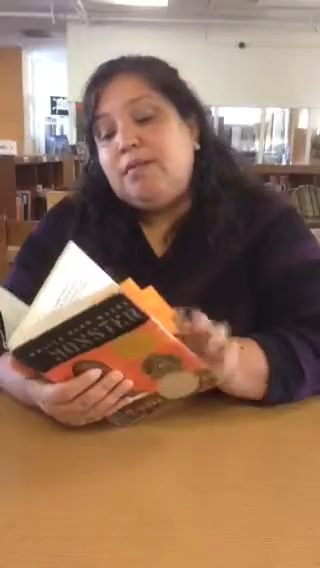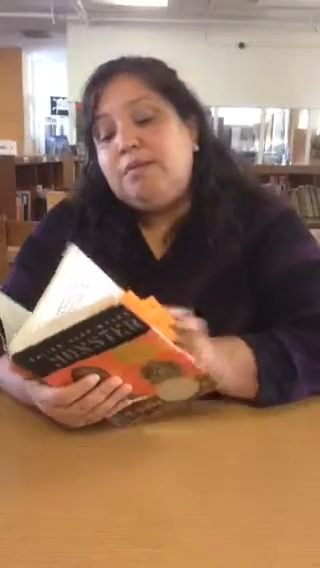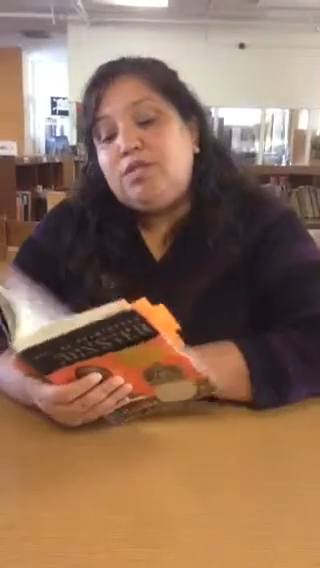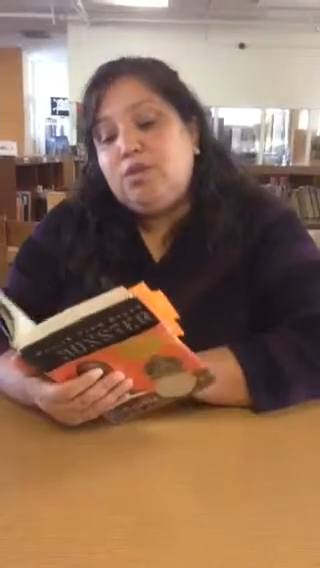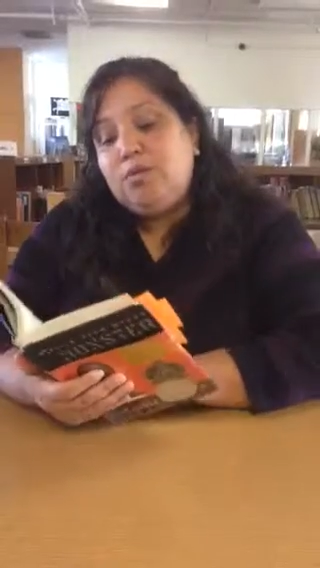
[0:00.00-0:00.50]

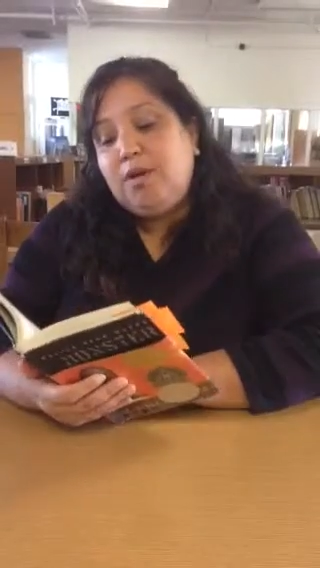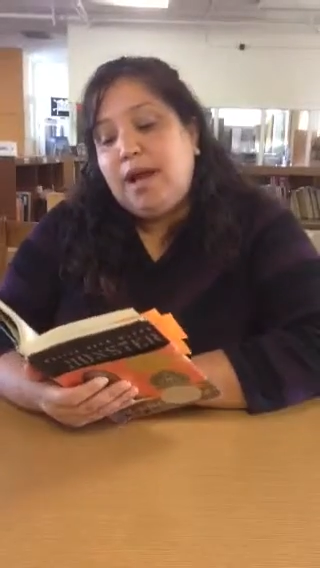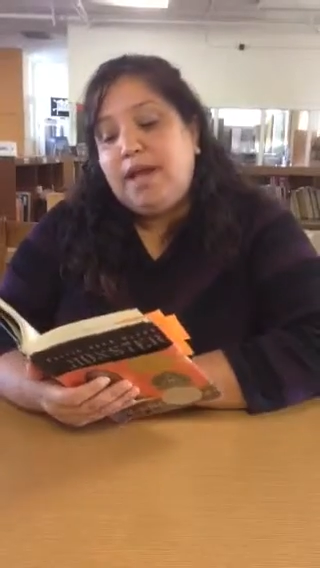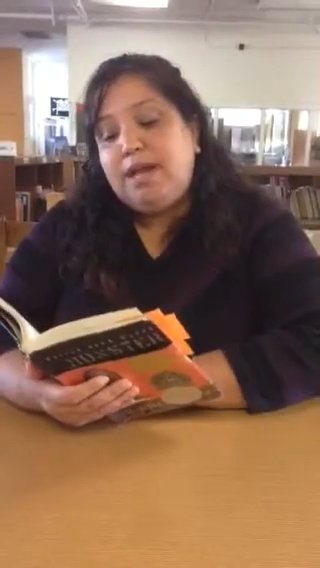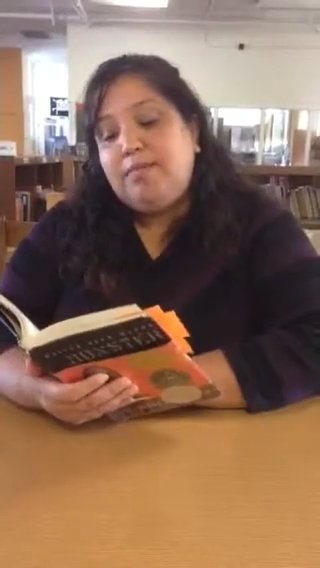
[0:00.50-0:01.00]
Miss
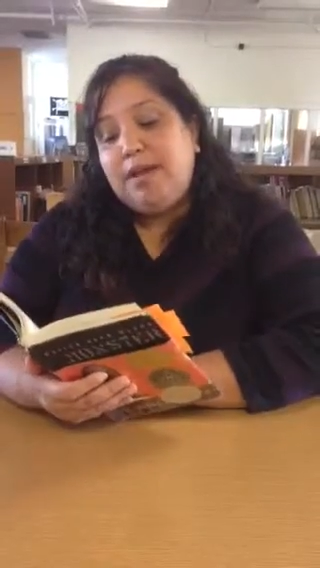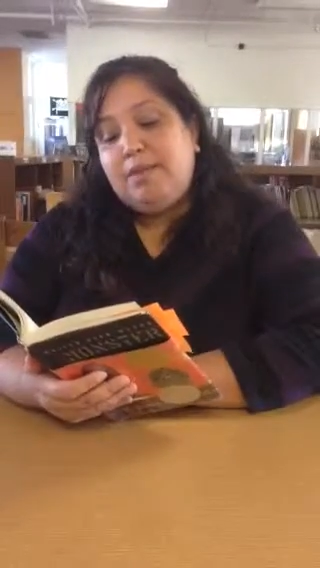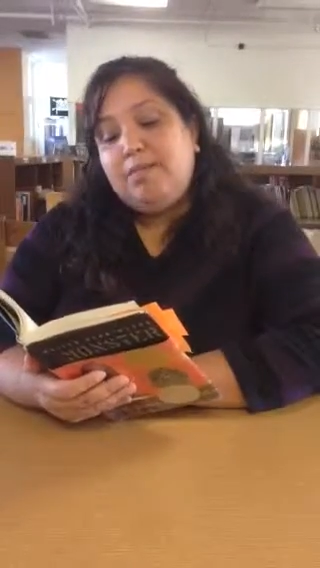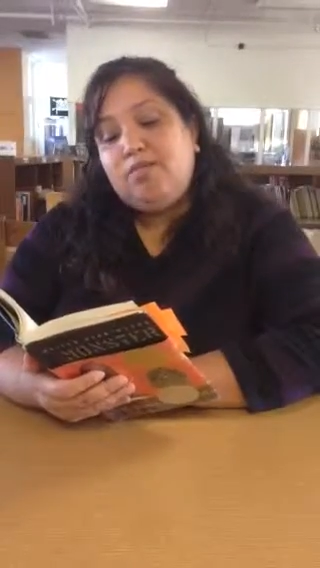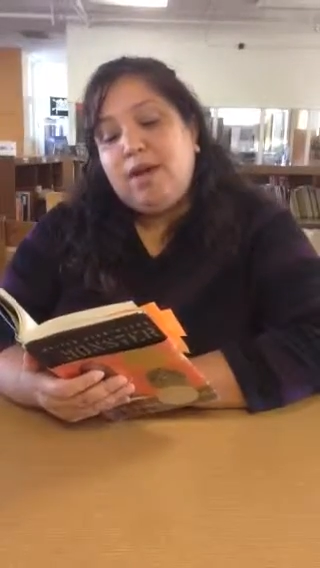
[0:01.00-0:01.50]
O'Brien
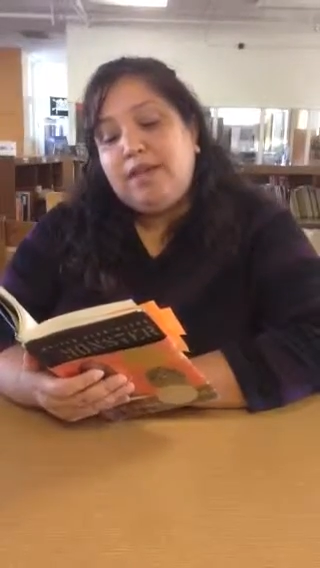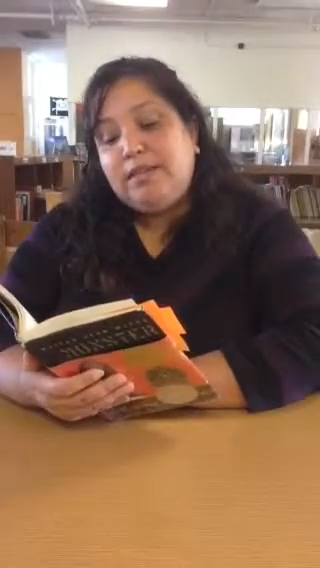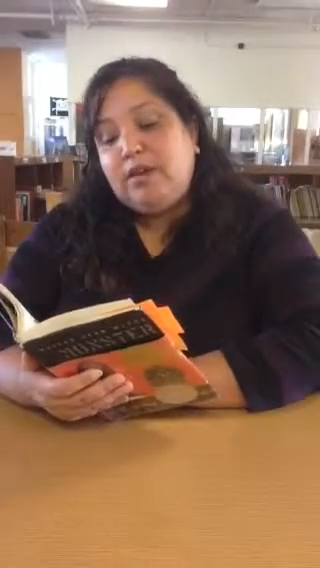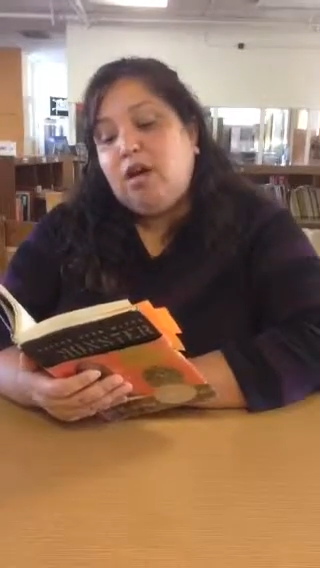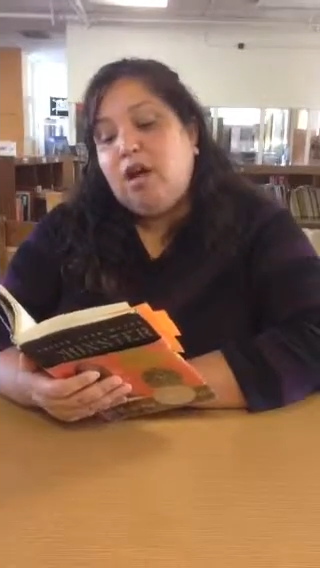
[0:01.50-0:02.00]
made me write
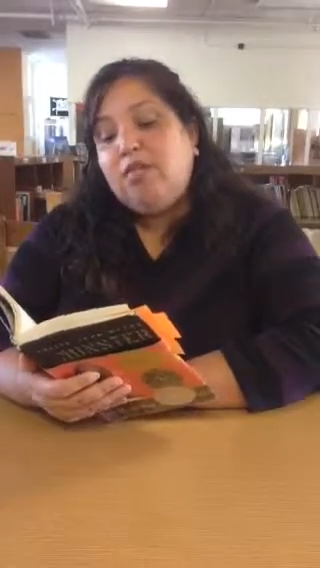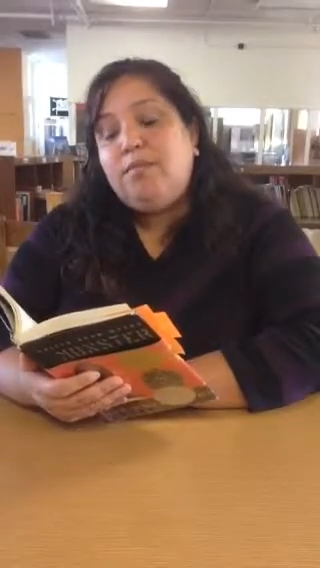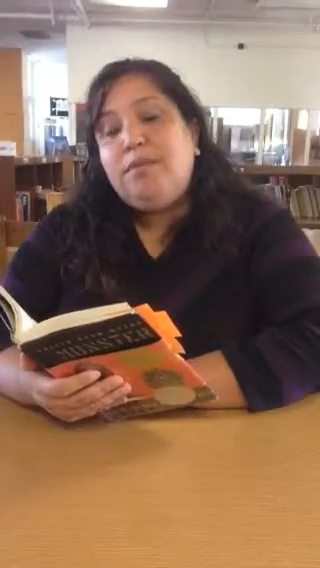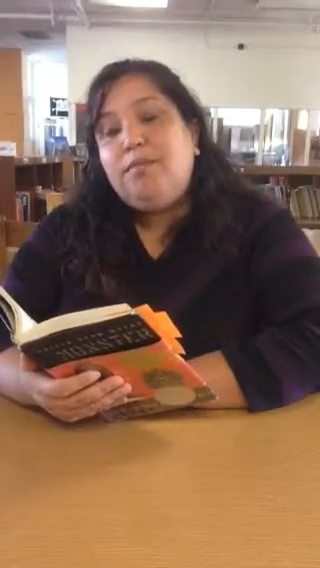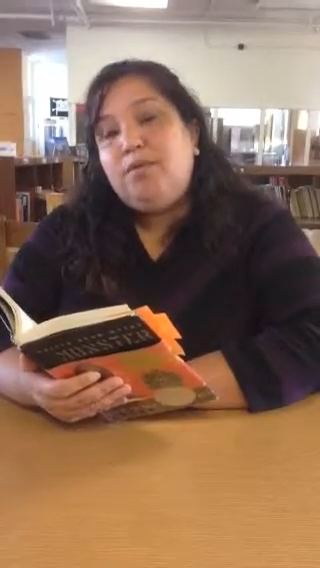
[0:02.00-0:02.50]
down all
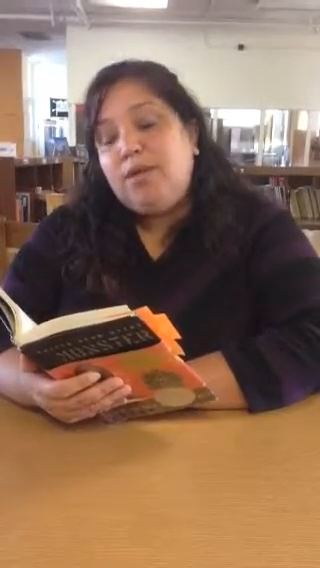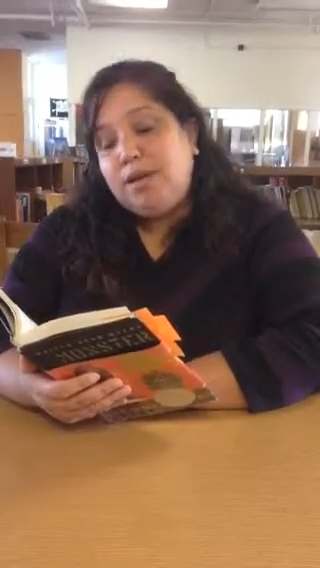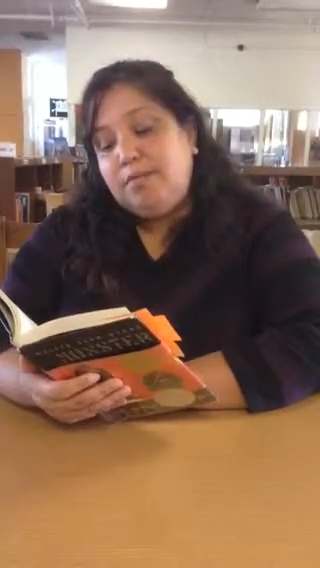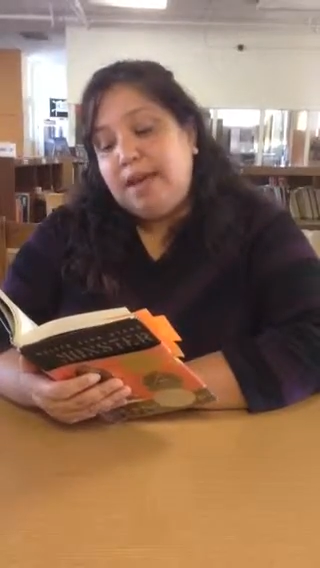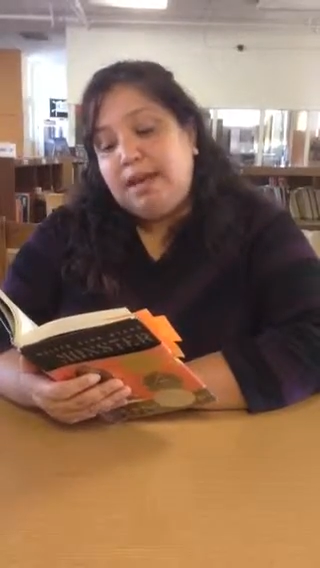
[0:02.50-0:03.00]
the people
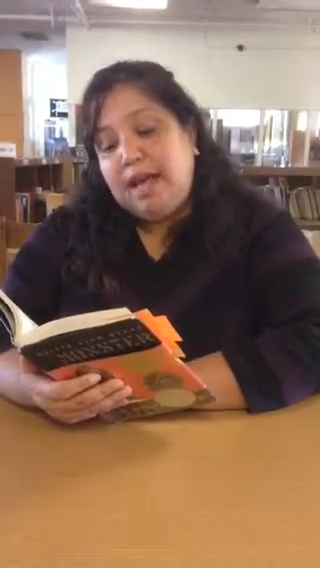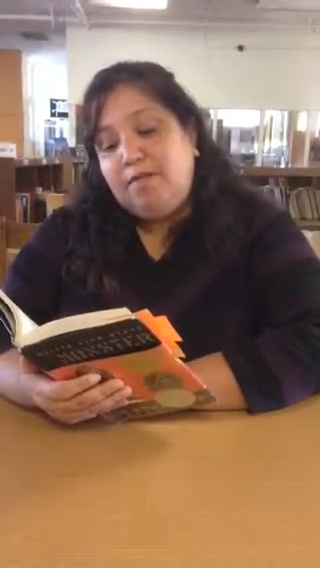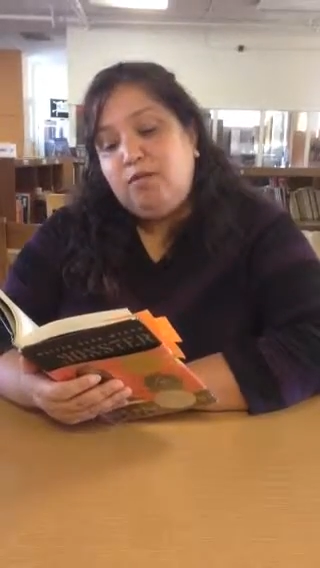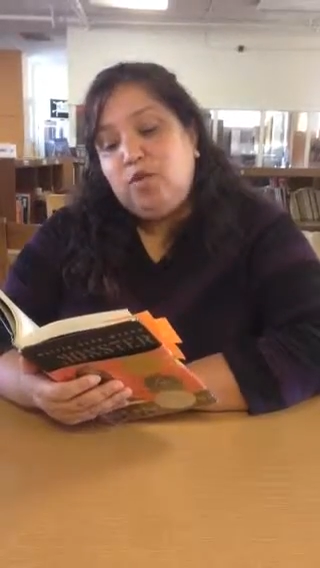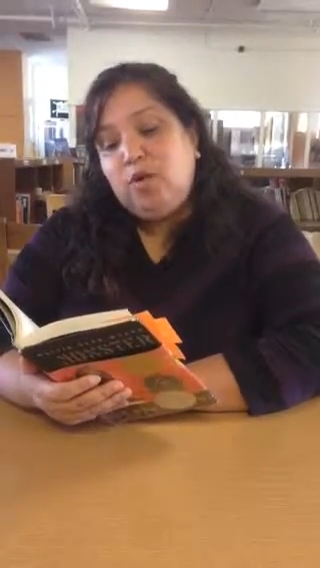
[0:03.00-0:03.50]
in my
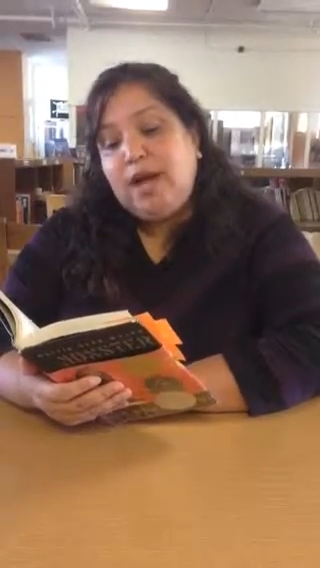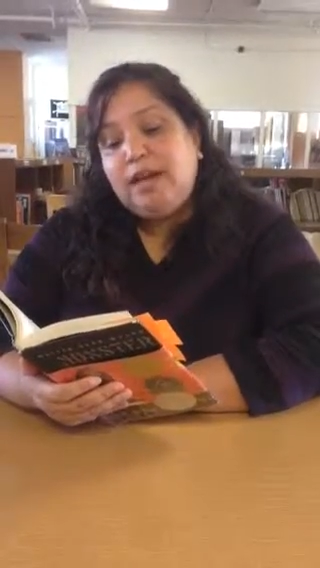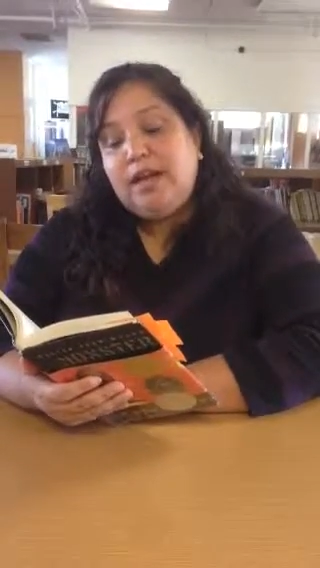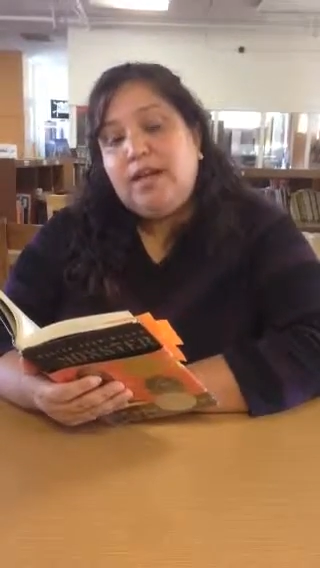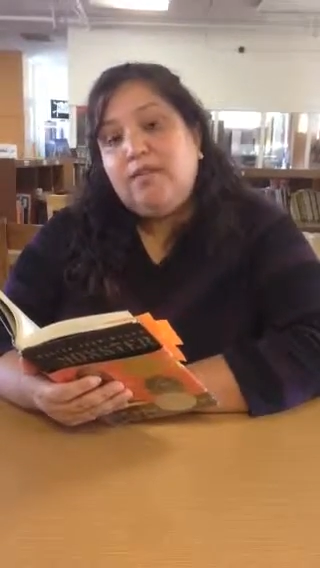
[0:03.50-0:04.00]
life who I
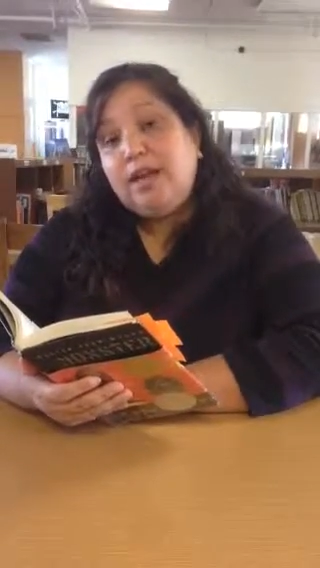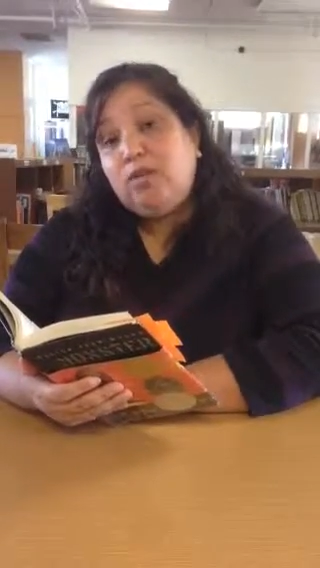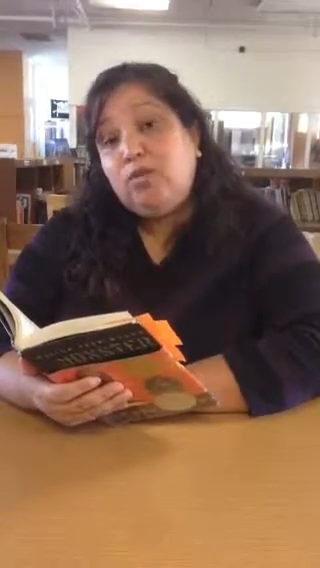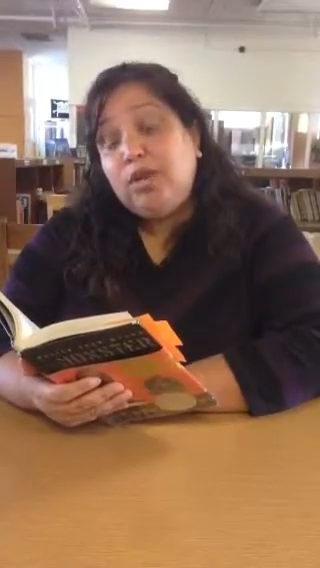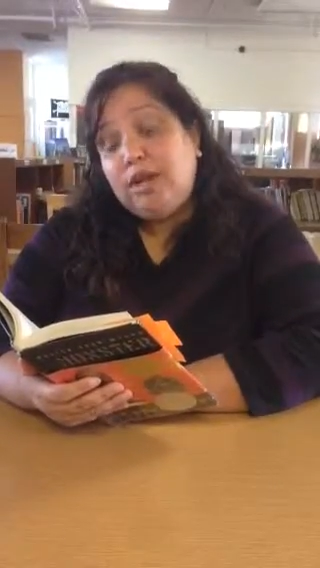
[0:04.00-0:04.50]
love and
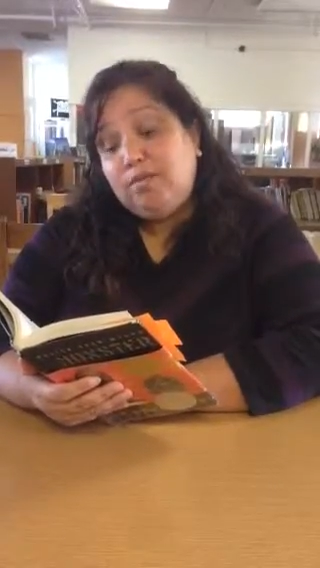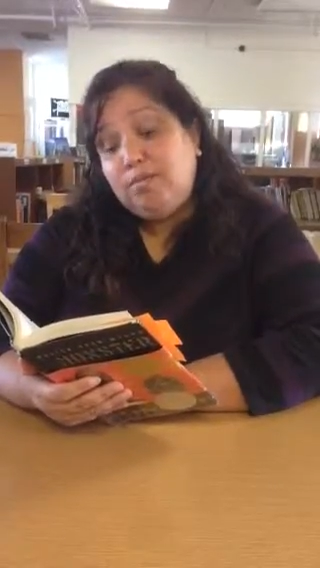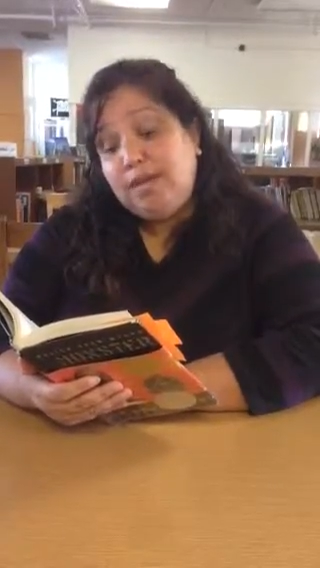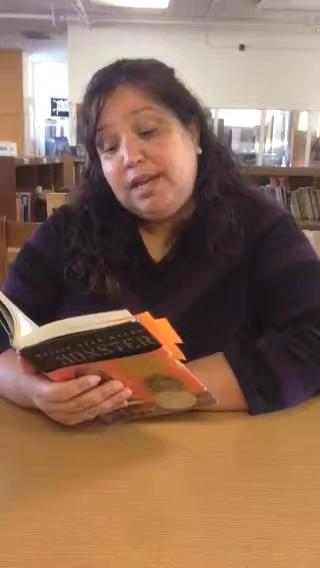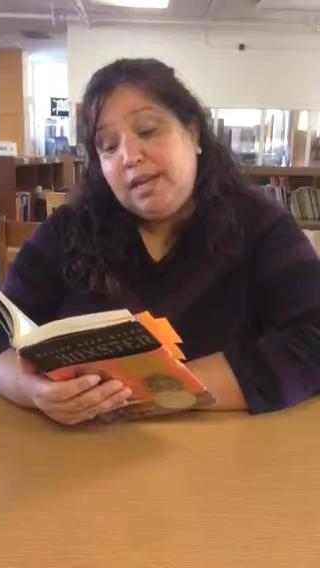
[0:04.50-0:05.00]
who love
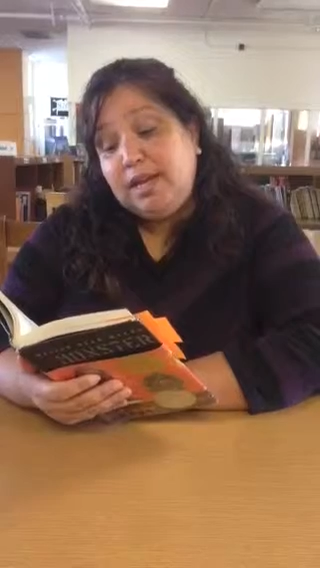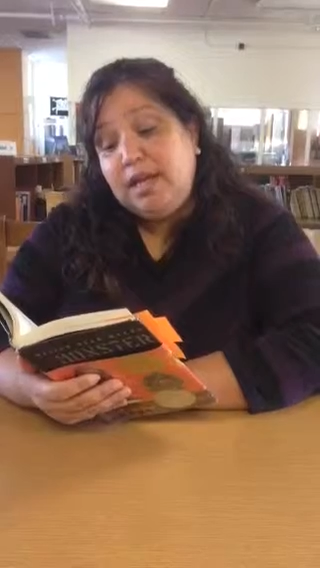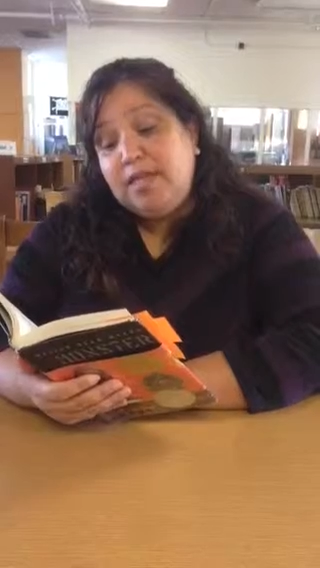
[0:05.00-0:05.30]
me.